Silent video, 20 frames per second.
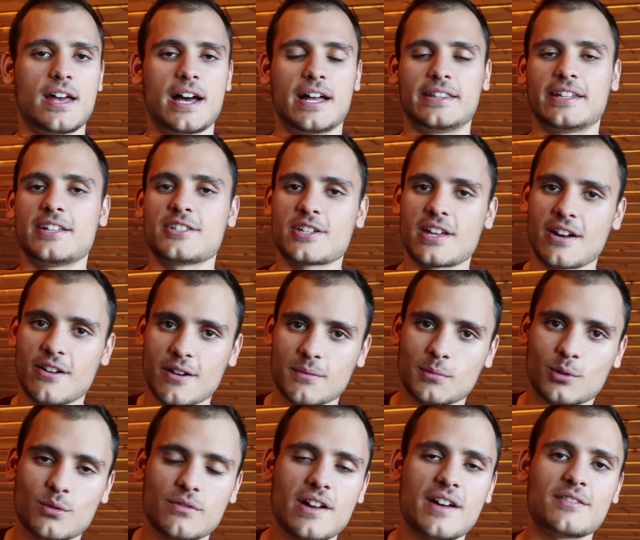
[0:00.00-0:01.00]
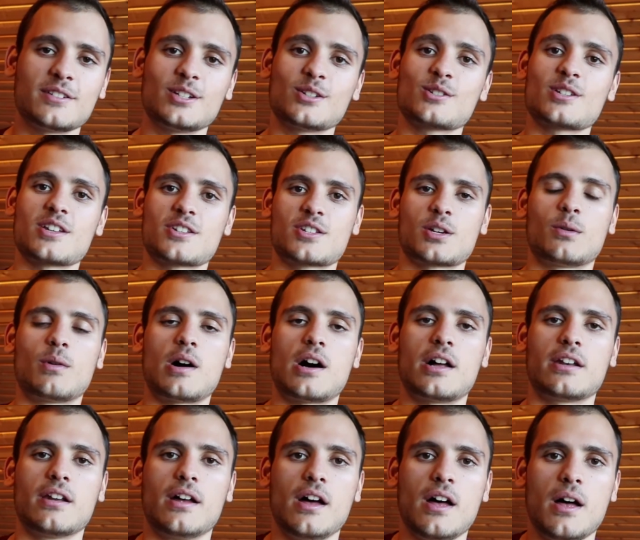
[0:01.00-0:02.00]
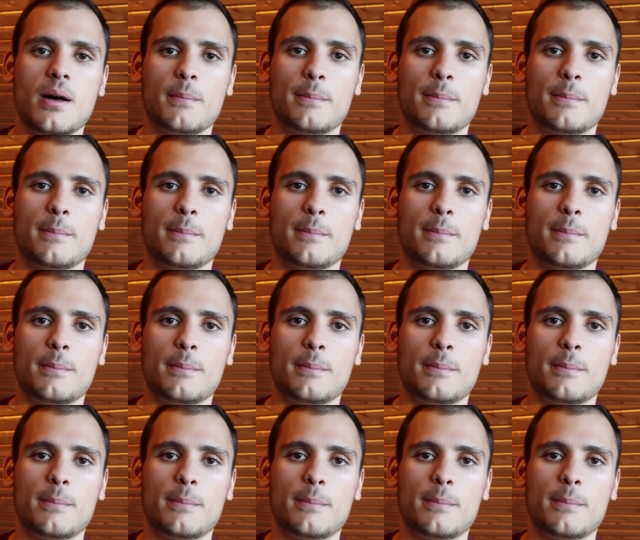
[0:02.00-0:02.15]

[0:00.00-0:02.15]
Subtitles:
and then generate more revenues and so on.